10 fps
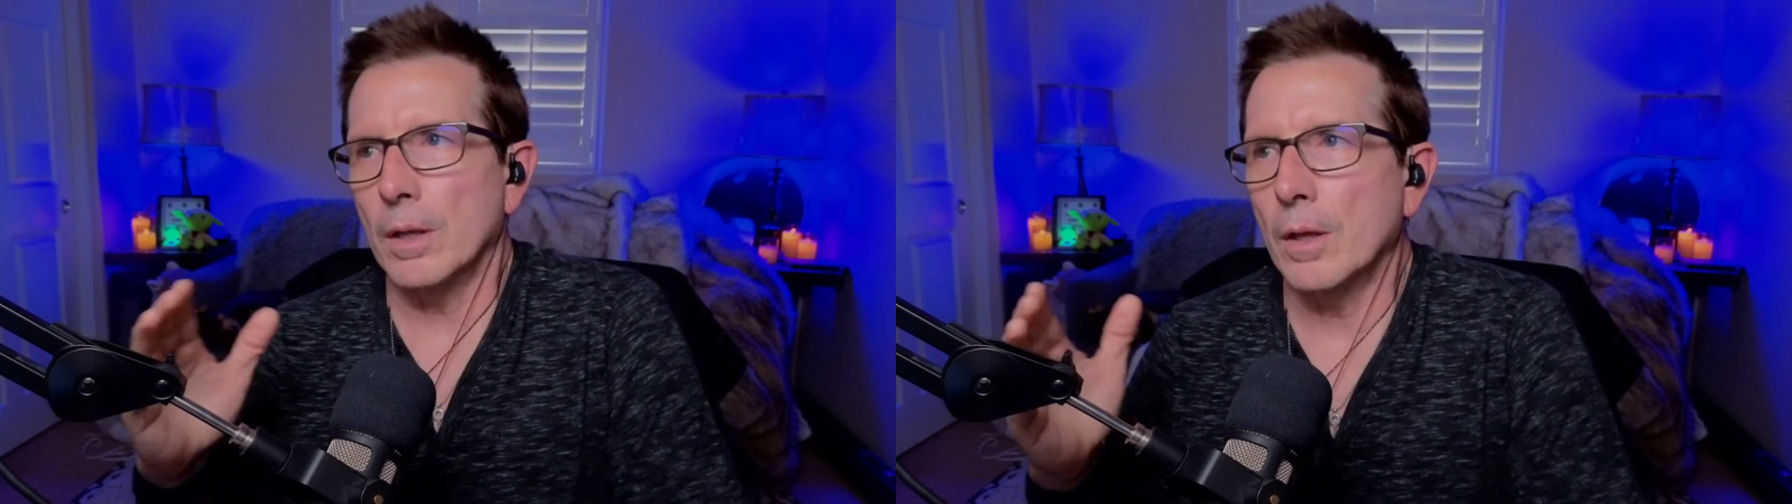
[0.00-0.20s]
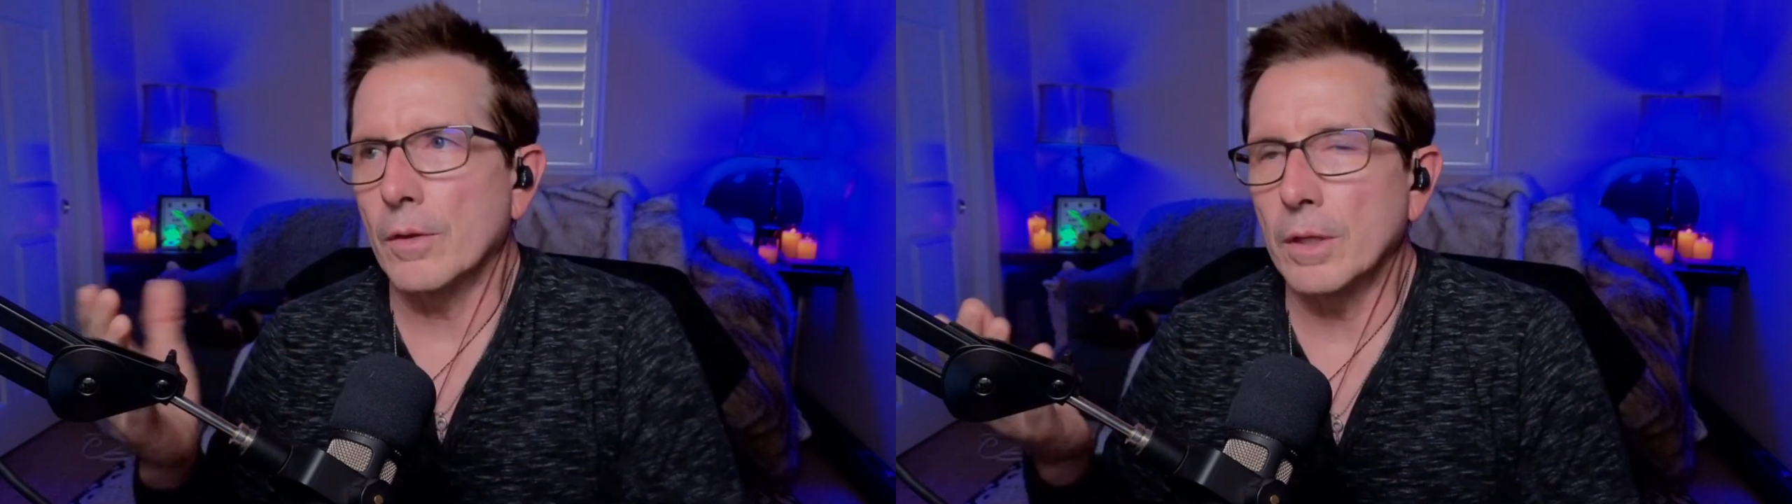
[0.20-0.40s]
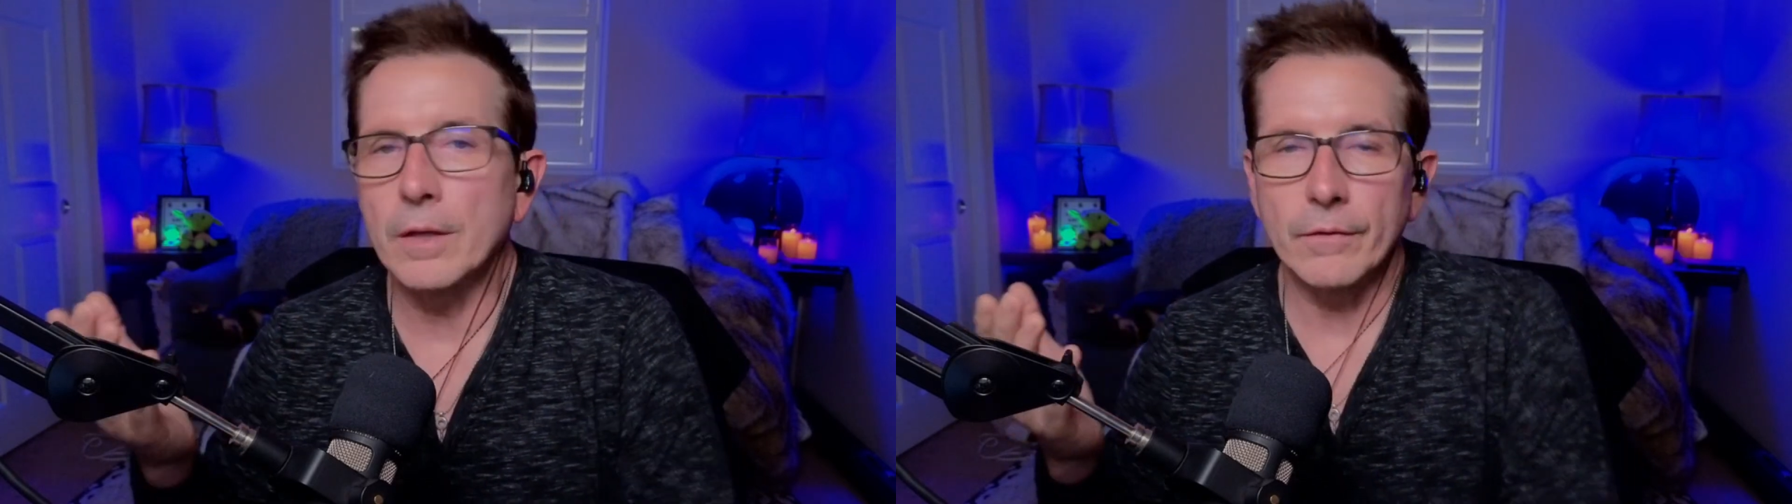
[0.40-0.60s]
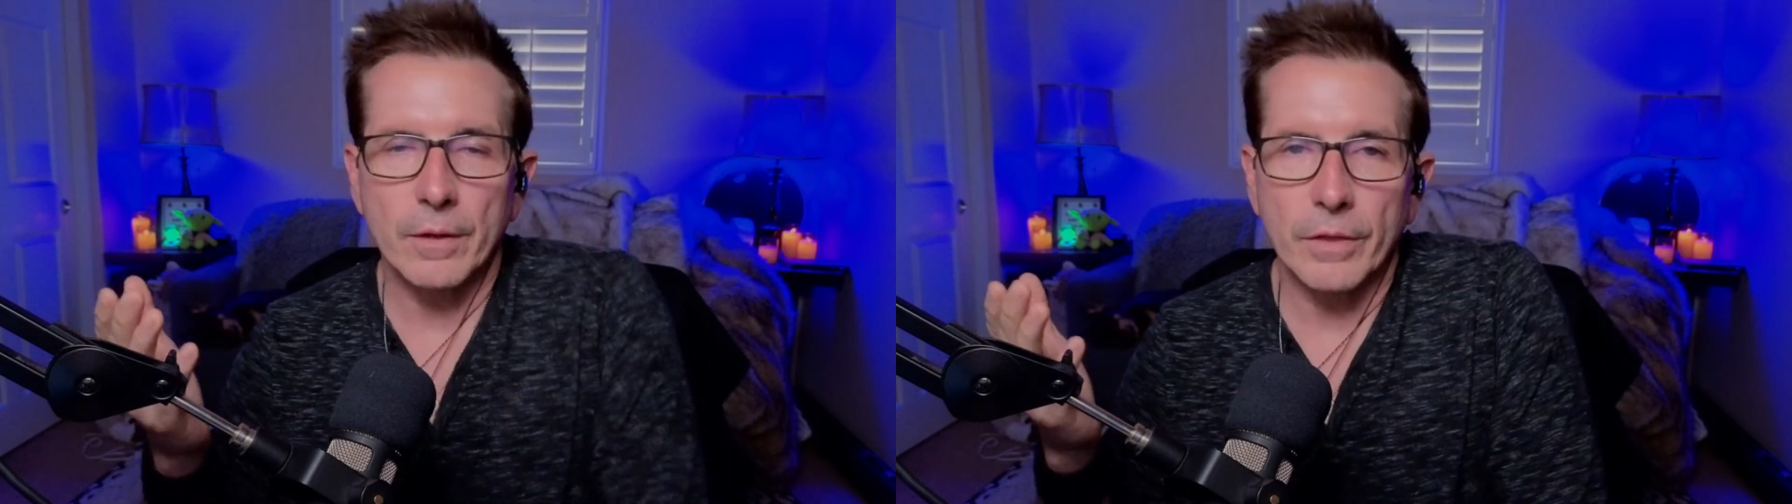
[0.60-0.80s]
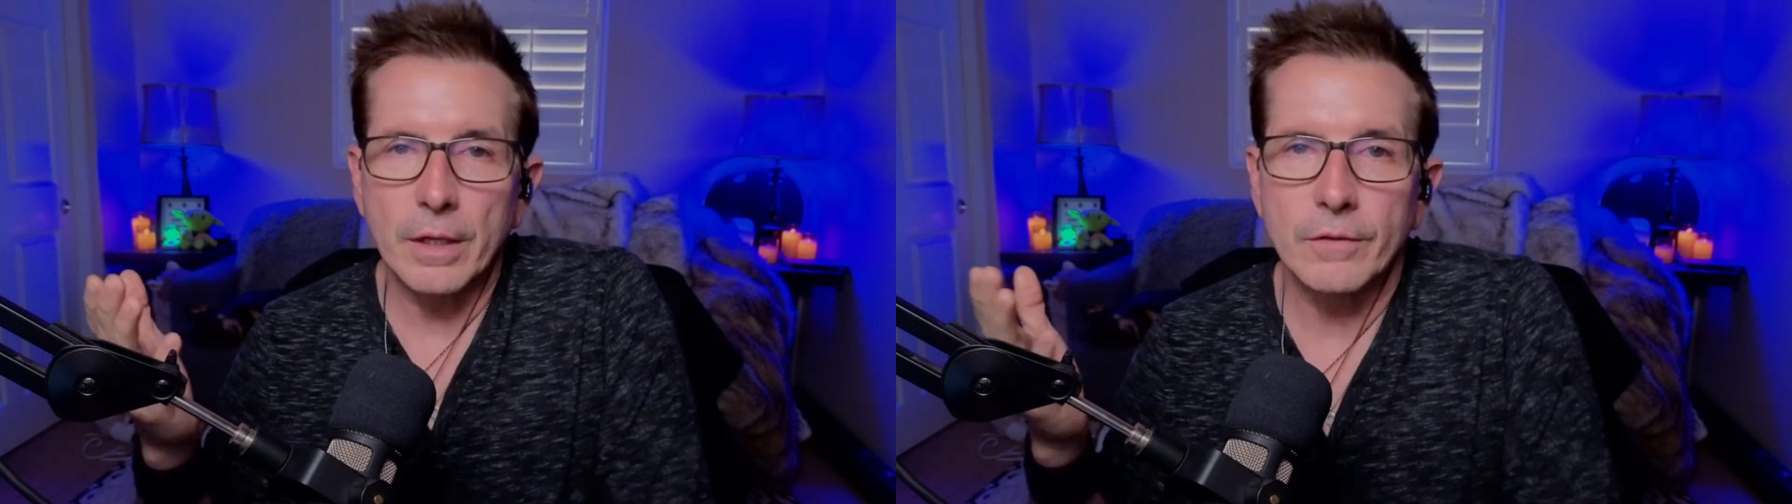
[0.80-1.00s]
think
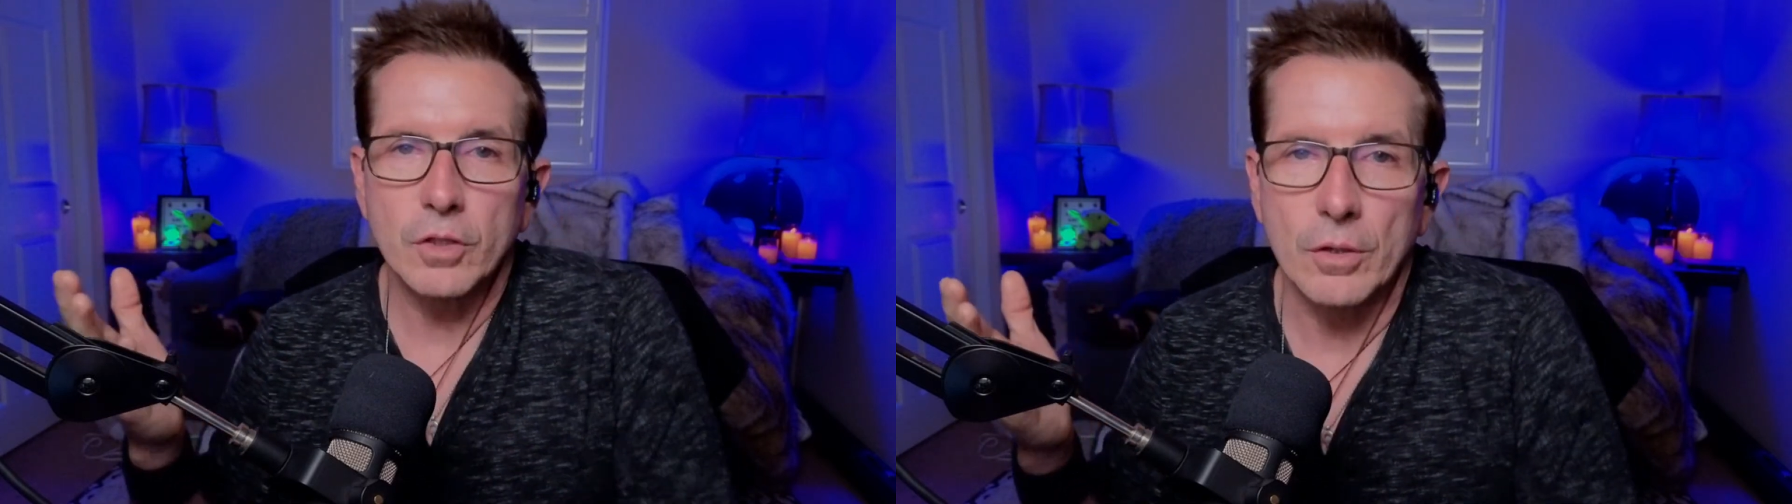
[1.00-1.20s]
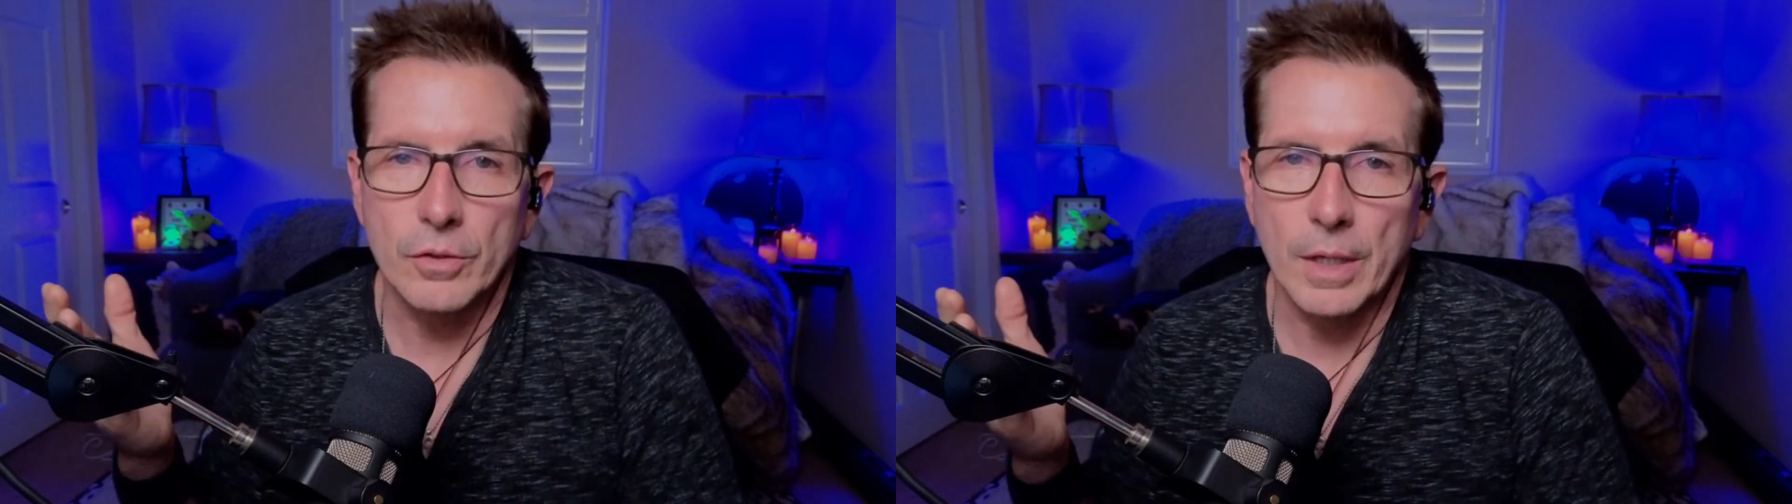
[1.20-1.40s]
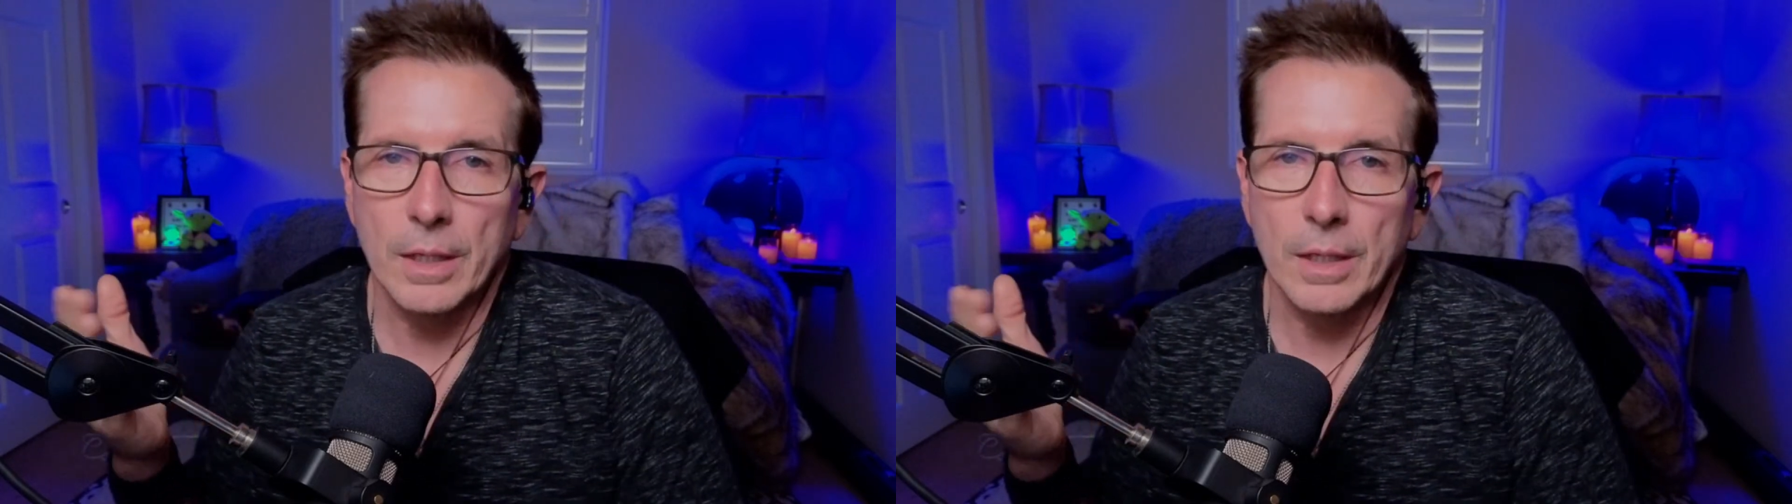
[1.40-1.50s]
of church, right?